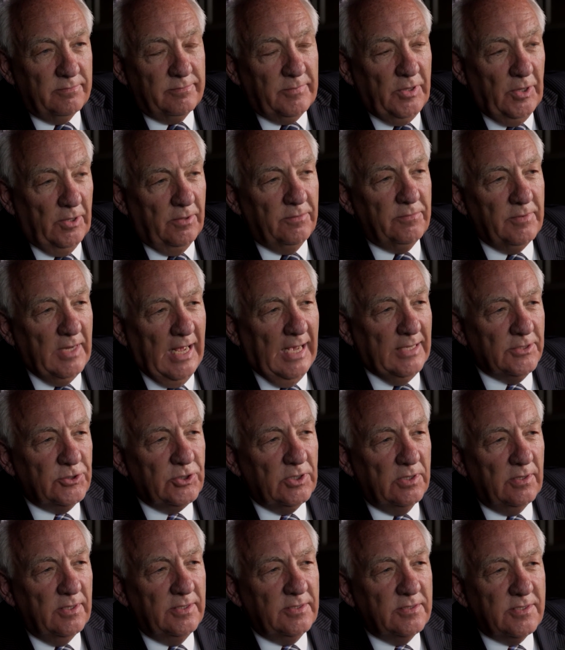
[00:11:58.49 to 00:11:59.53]
you know,
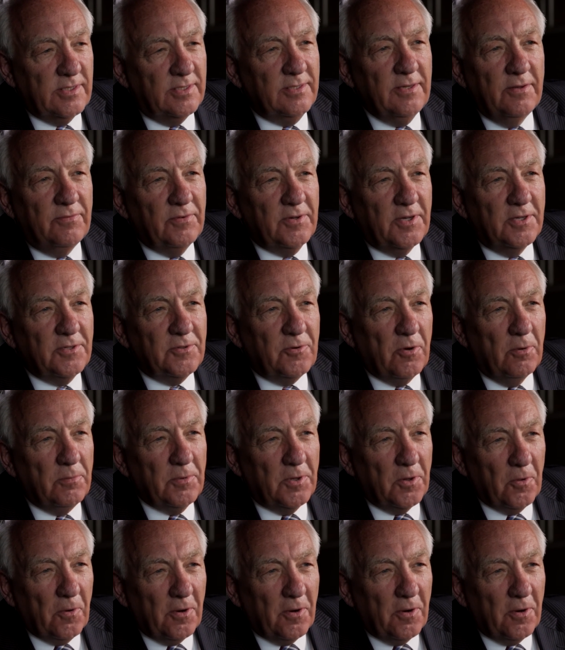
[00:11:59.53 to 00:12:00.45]
nationally significant criminal